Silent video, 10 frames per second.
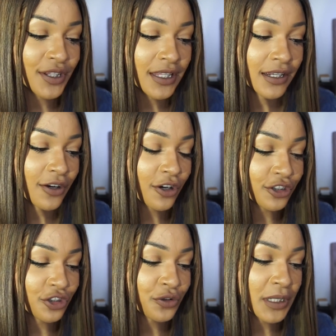to their
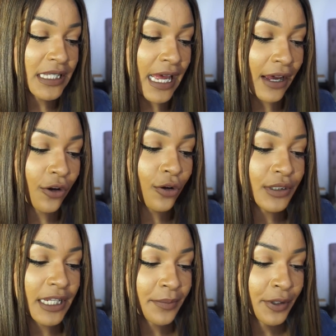countries are
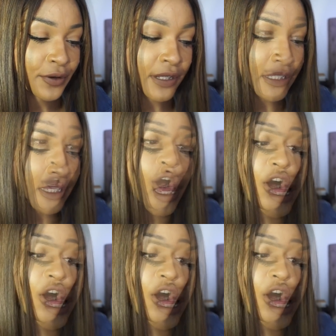called immigrants.